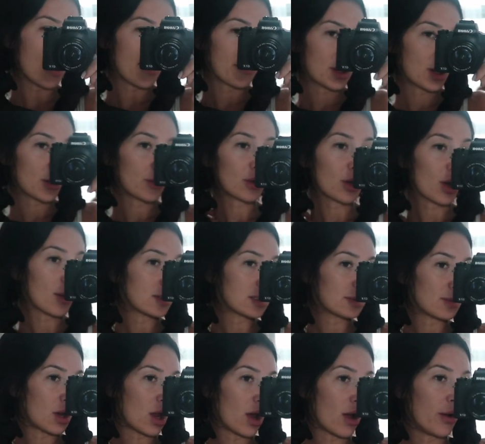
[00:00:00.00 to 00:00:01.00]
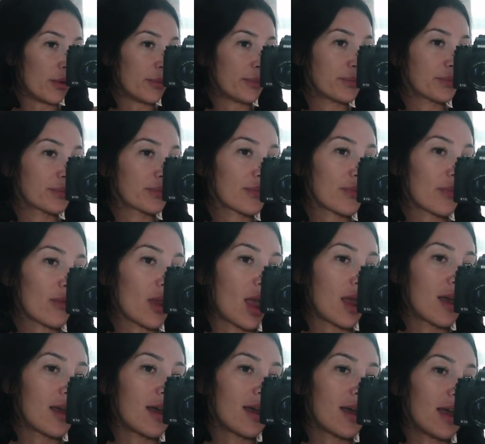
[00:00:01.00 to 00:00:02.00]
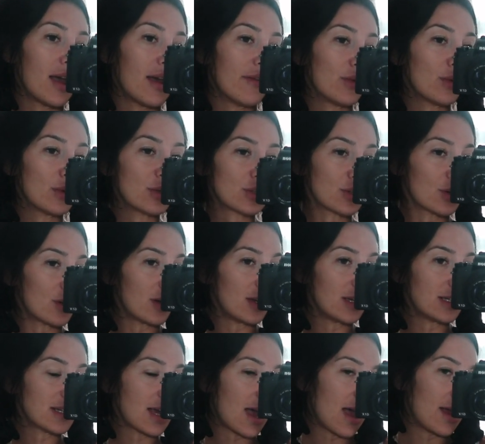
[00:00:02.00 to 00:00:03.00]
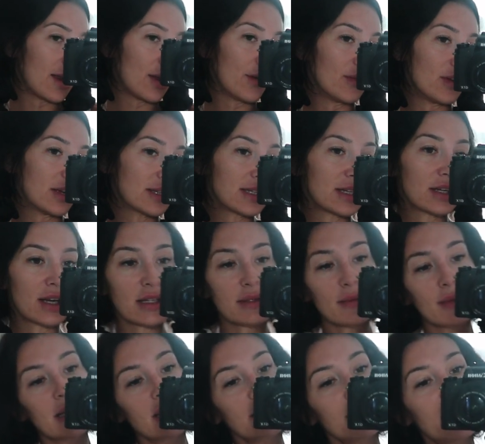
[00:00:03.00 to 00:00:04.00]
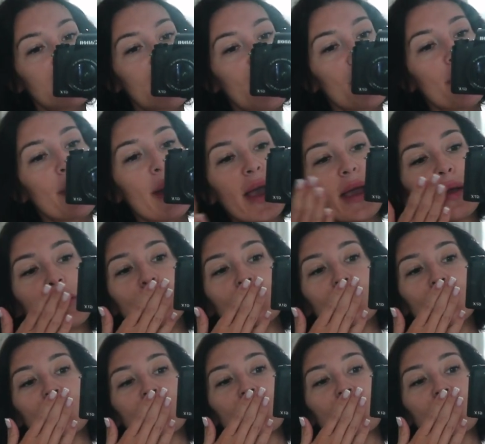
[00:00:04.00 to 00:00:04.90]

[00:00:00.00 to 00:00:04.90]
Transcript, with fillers: Yeah, let me know in the comments below if you enjoyed and hopefully I'll see you guys in my next video. Bye!